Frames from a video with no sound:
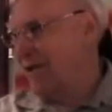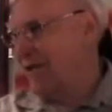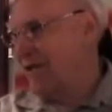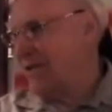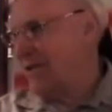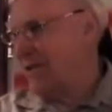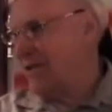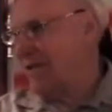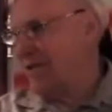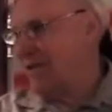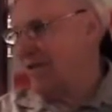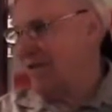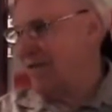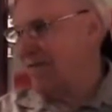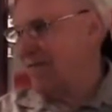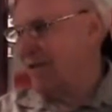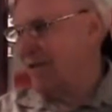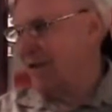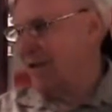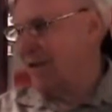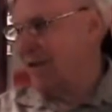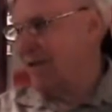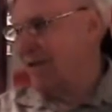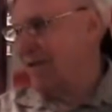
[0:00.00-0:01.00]
he says, do you
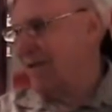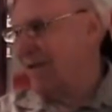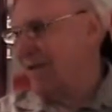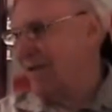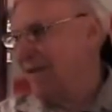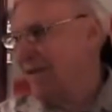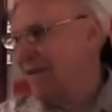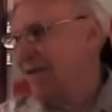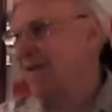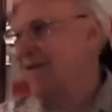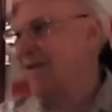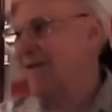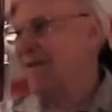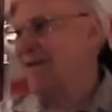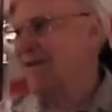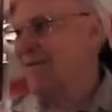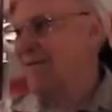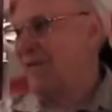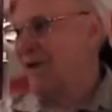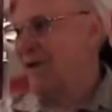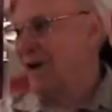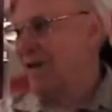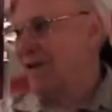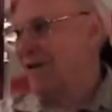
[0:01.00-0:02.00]
want to
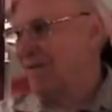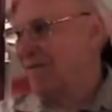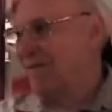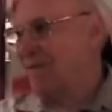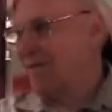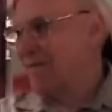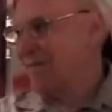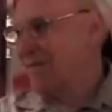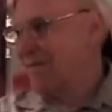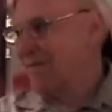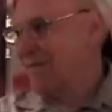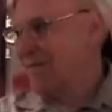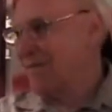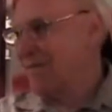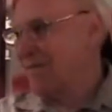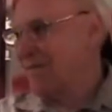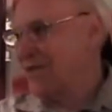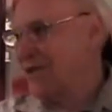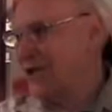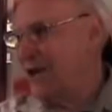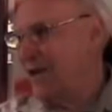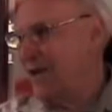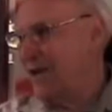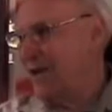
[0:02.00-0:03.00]
fire the
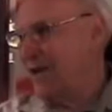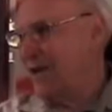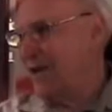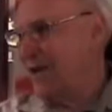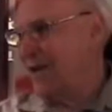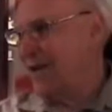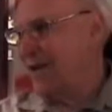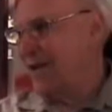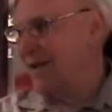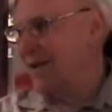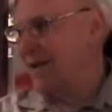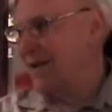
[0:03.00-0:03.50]
machine gun?